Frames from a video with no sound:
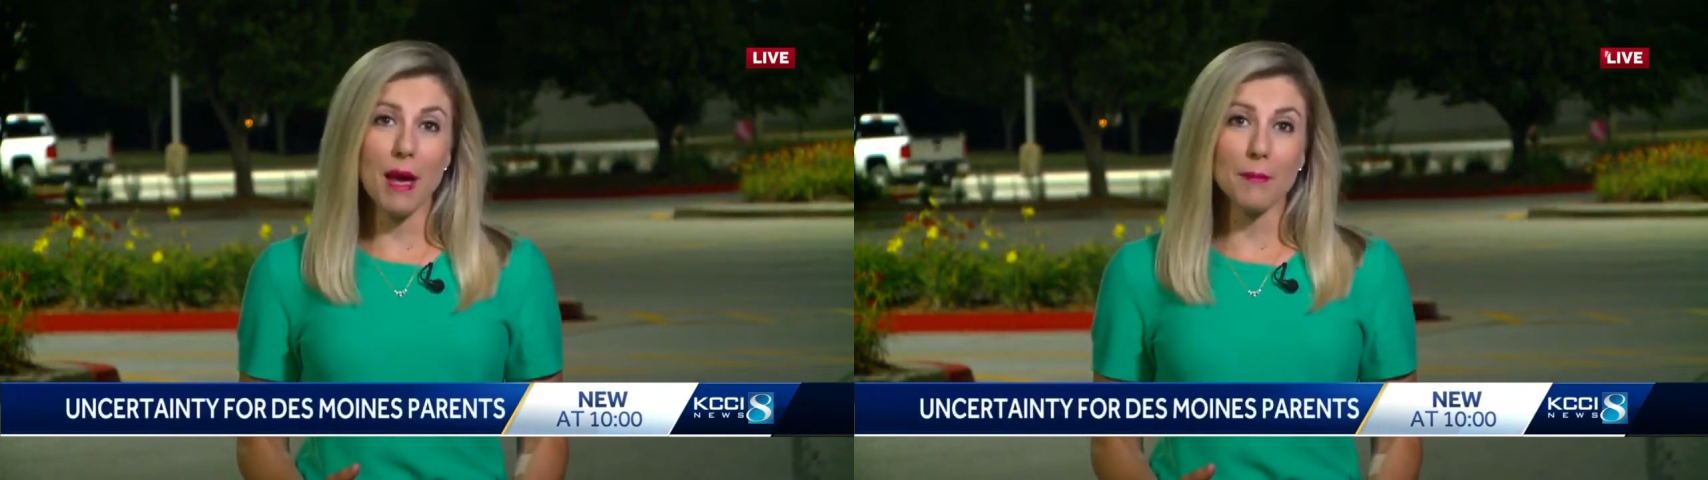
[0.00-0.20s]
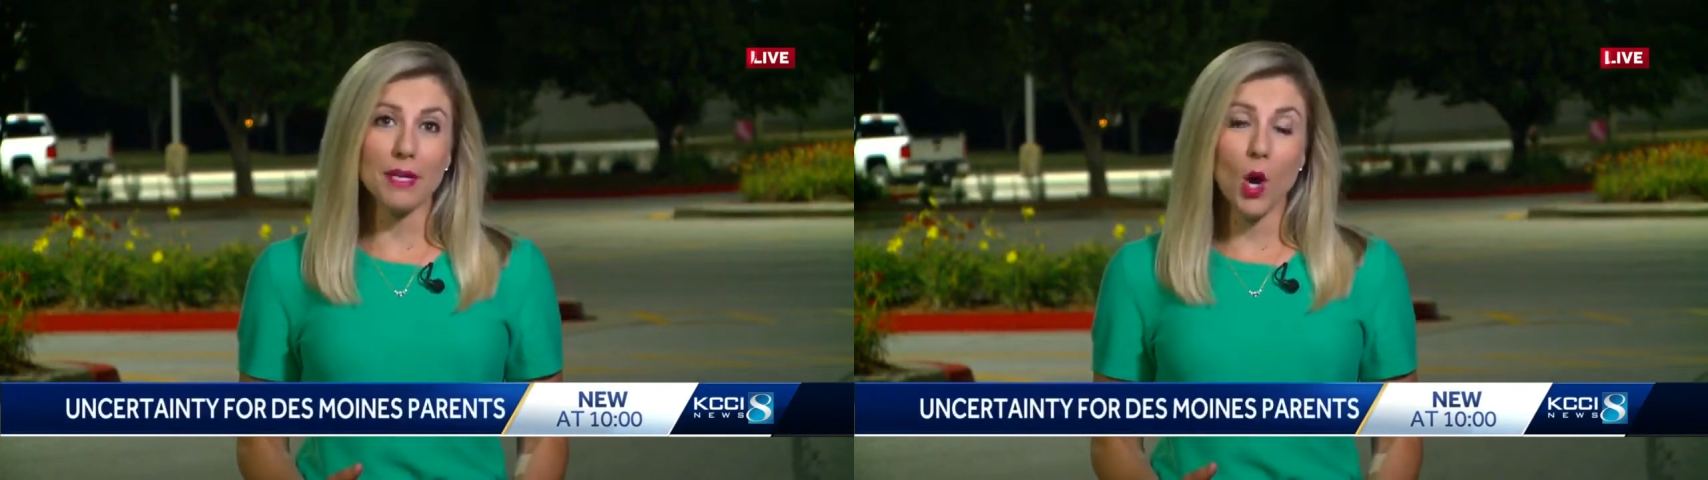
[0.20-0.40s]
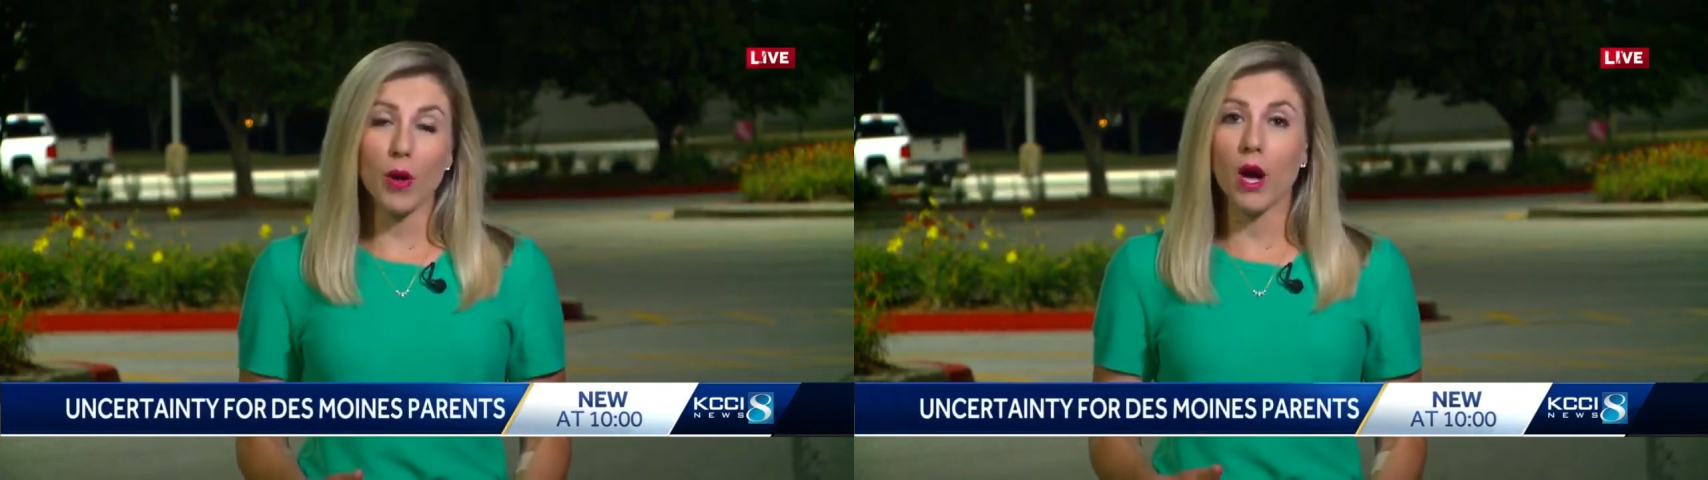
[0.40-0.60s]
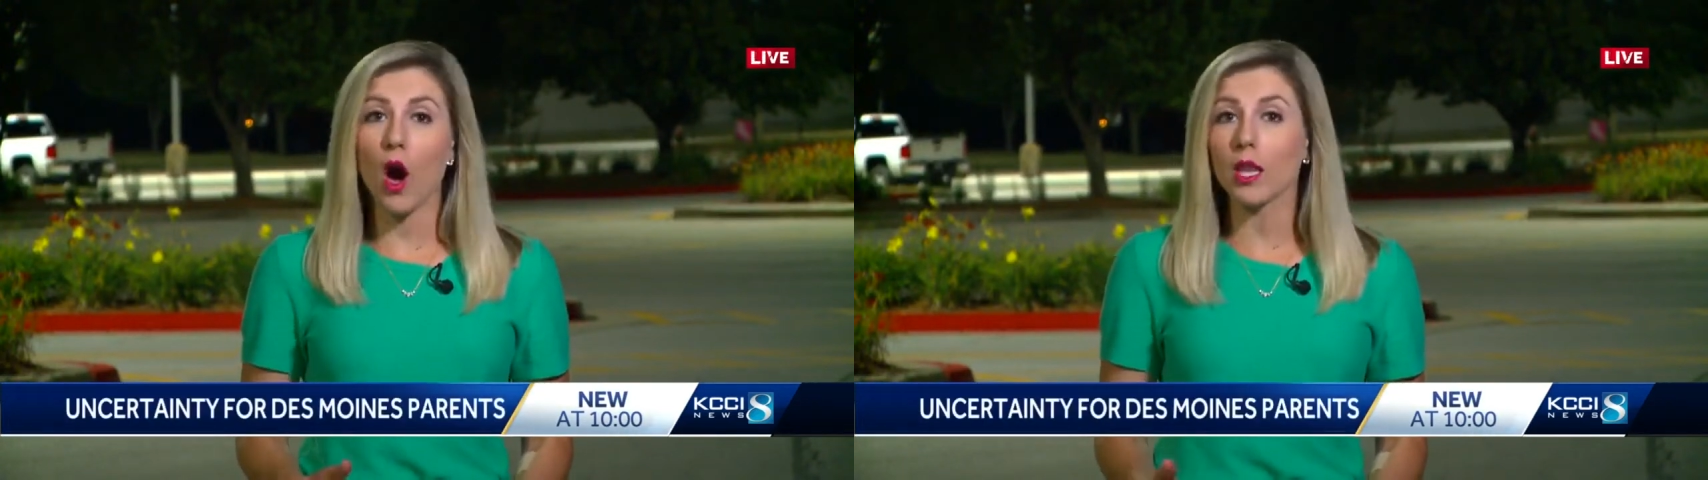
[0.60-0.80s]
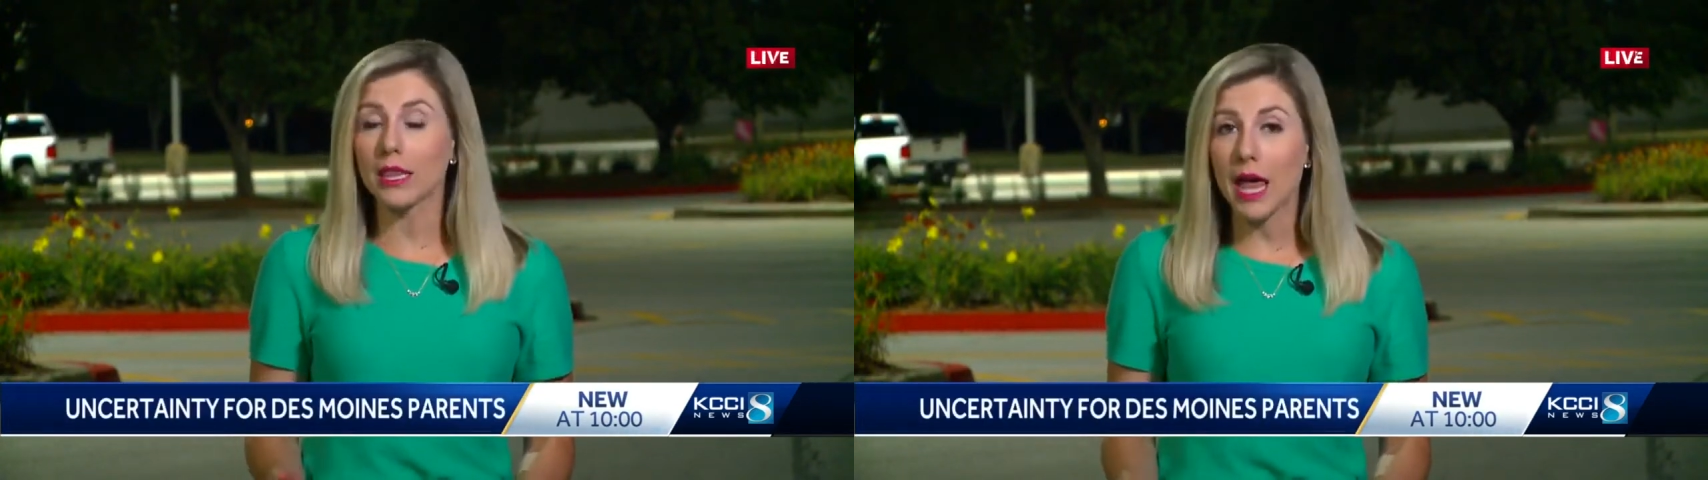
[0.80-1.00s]
might be
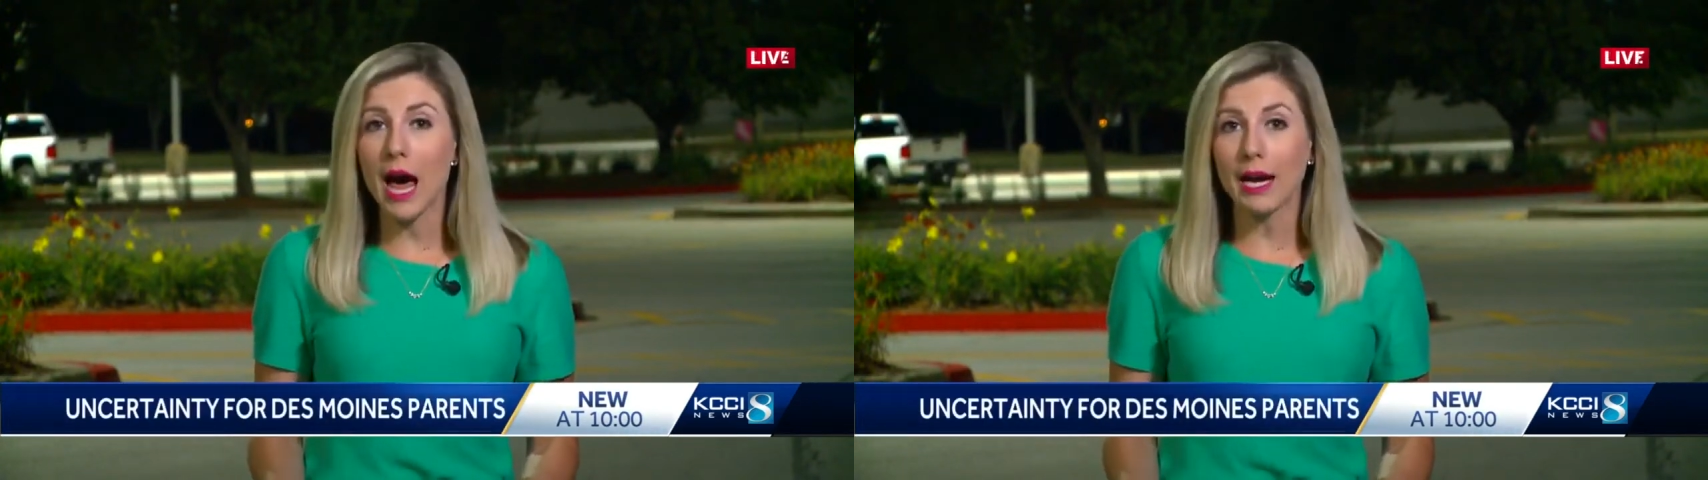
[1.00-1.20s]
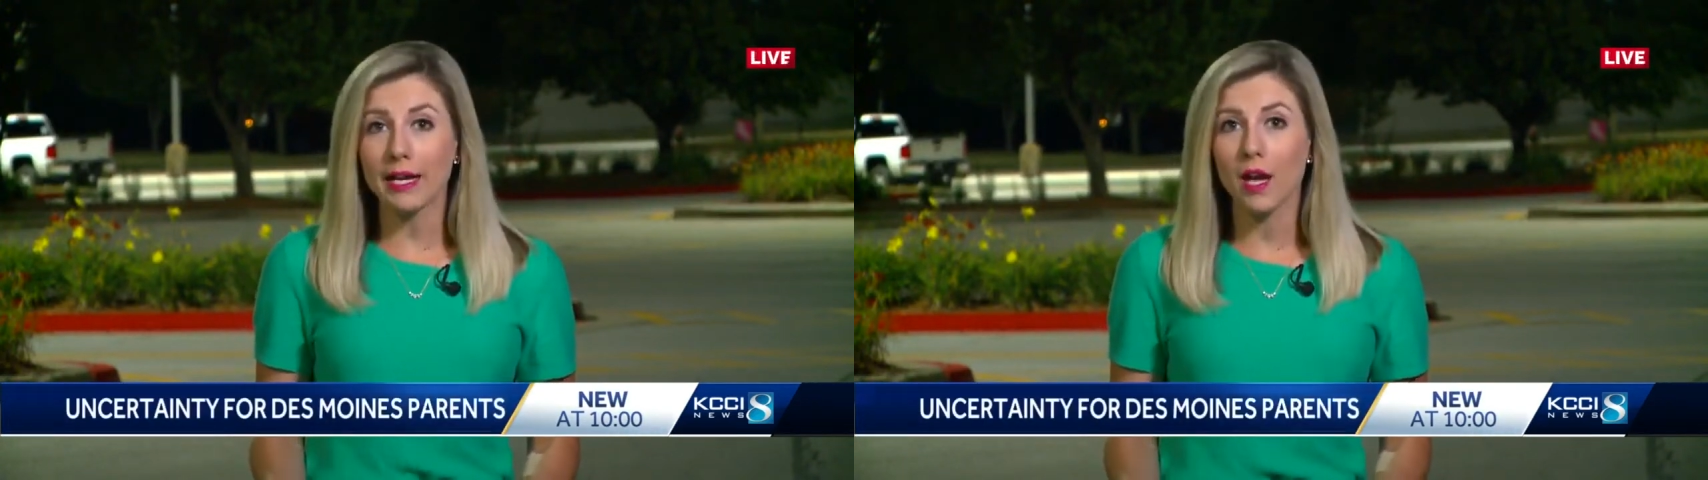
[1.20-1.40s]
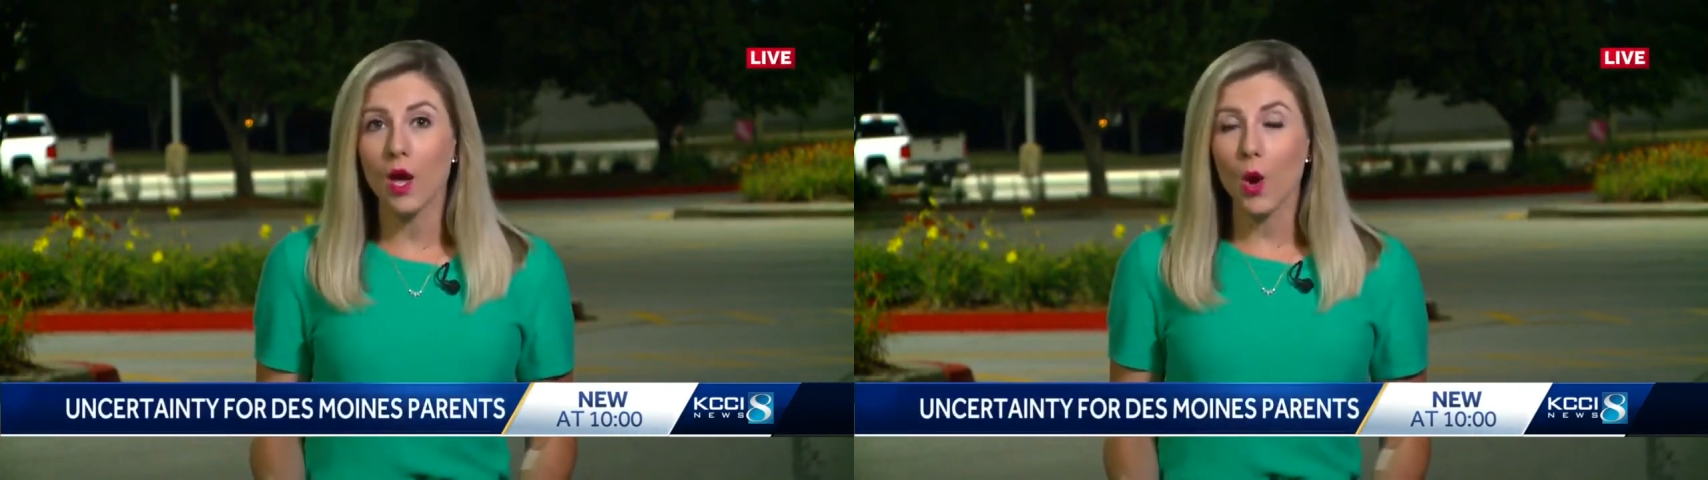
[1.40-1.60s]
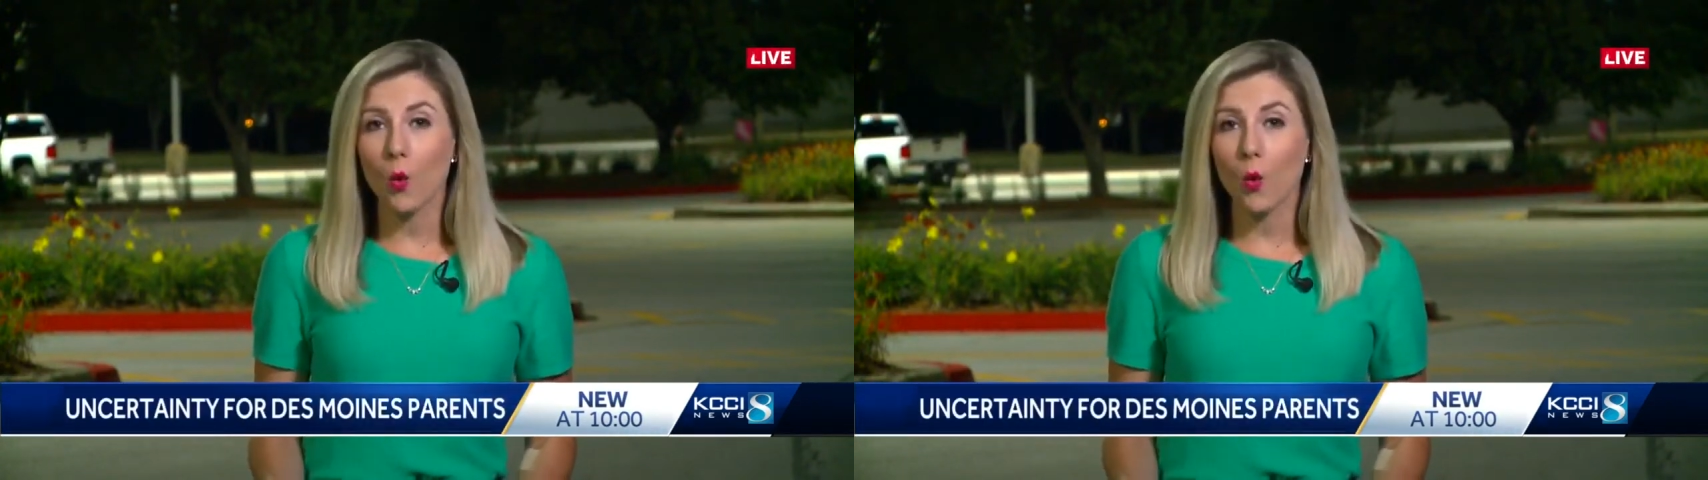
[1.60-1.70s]
going online